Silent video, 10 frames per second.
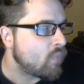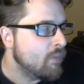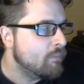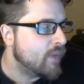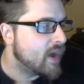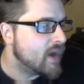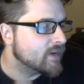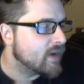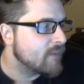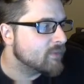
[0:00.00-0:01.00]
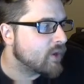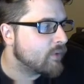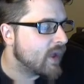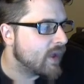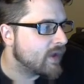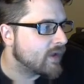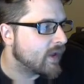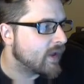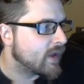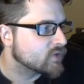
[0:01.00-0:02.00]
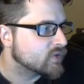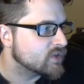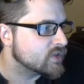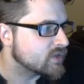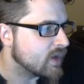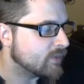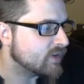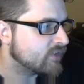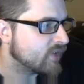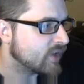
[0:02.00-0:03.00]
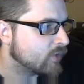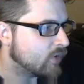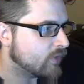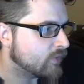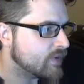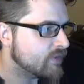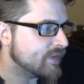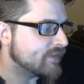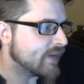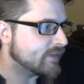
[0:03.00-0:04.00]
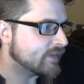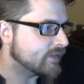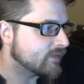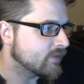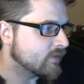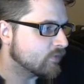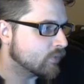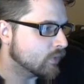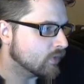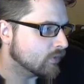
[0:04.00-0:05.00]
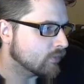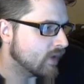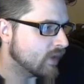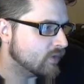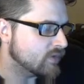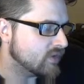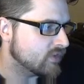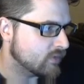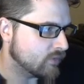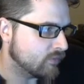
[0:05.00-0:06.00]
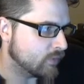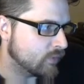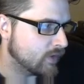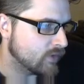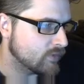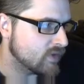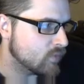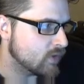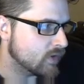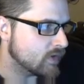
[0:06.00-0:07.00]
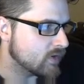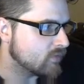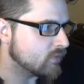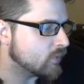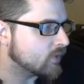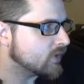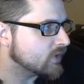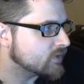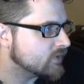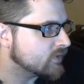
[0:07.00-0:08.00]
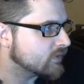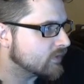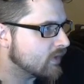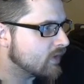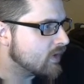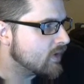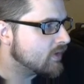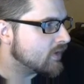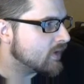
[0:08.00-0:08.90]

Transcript: But I'm going to go ahead and actually I'm going to select all three of these assets, the floor LOD0, floor LOD1, and floor collisions. And